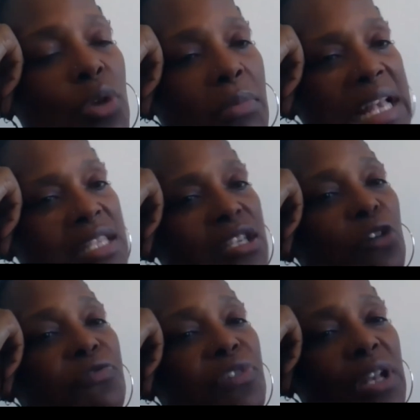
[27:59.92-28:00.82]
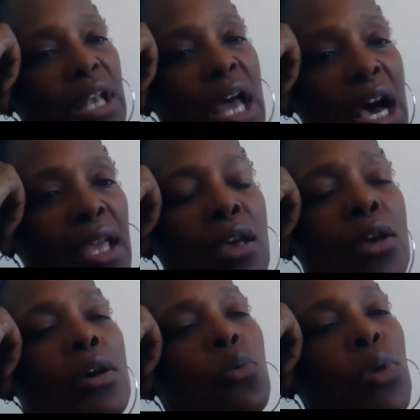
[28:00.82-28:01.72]
Myself and I,
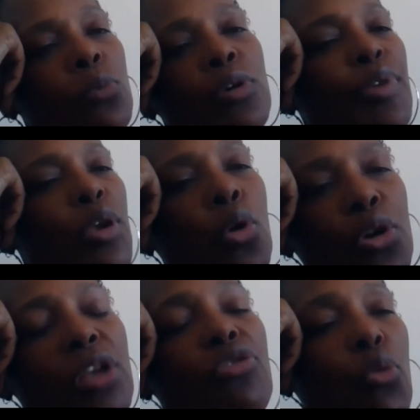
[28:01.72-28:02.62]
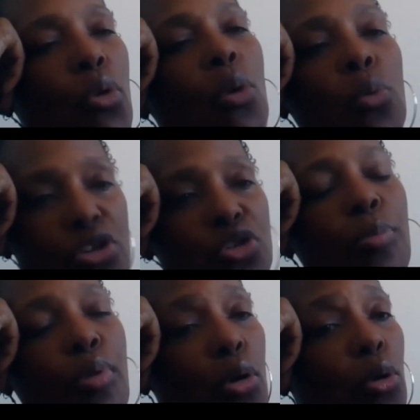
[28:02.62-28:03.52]
we will be working through our rental
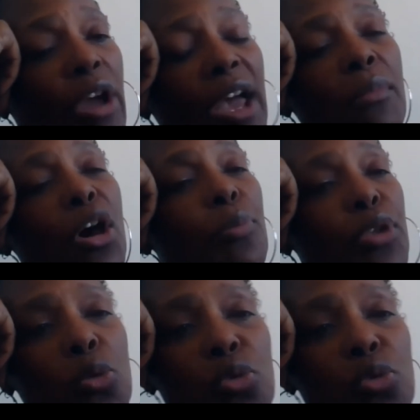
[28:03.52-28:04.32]
program, helping you